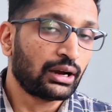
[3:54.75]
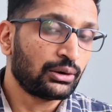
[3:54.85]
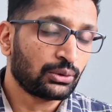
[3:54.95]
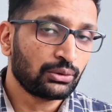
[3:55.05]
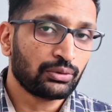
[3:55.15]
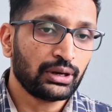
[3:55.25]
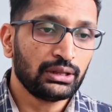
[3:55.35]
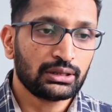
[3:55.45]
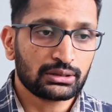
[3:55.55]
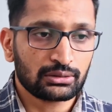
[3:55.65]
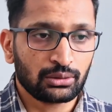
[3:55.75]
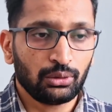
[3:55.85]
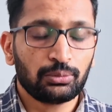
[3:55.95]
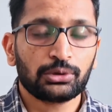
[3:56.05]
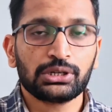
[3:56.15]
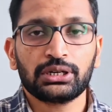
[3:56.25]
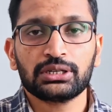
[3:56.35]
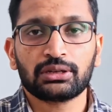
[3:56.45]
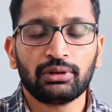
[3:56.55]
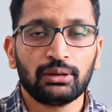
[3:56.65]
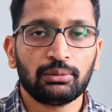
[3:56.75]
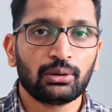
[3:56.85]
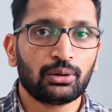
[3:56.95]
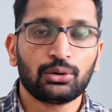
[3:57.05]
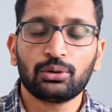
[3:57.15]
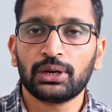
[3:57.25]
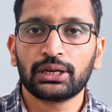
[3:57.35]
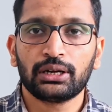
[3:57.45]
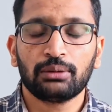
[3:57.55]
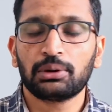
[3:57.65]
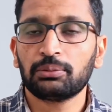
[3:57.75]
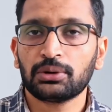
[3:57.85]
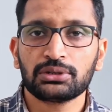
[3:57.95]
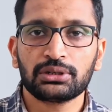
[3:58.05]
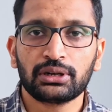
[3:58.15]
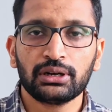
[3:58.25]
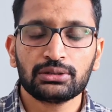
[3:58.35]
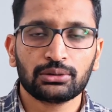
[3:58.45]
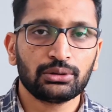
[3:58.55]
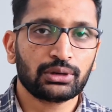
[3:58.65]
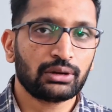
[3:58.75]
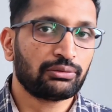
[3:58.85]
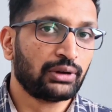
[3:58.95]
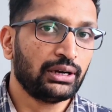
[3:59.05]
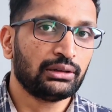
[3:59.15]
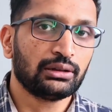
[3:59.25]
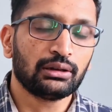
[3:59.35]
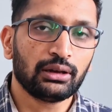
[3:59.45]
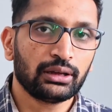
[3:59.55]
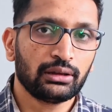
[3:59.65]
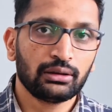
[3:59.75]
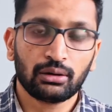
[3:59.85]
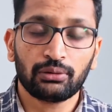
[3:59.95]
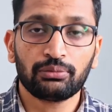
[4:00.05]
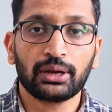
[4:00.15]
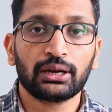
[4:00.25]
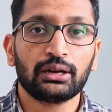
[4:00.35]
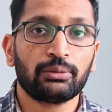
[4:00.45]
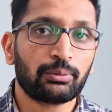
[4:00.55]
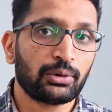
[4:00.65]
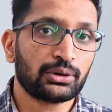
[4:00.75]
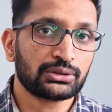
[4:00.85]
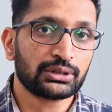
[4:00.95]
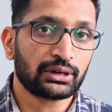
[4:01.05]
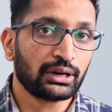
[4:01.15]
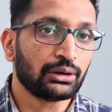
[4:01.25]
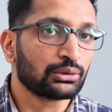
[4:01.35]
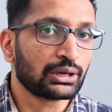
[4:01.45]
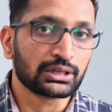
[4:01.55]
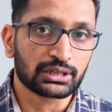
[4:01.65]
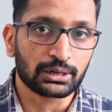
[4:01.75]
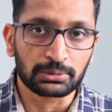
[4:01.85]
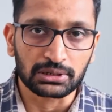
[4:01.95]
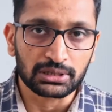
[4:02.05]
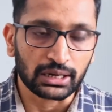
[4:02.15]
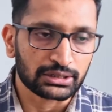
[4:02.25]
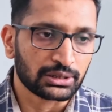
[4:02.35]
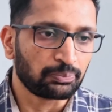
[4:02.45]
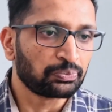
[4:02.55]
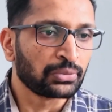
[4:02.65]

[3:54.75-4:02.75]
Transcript: And don't worry, this whole project is available onto my GitHub repository. So you can find the link of my GitHub repository into the description section.